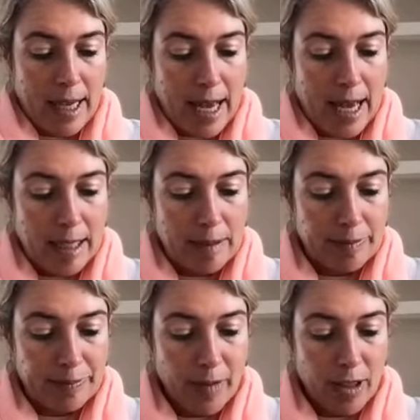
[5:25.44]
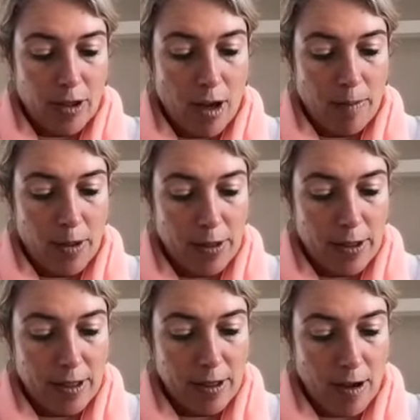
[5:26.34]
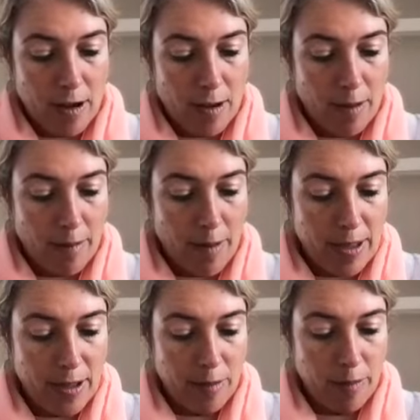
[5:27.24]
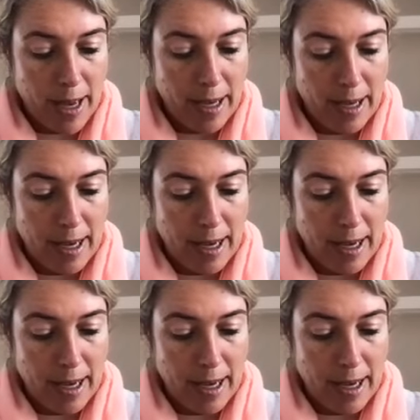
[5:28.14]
the top uses are muscle, back,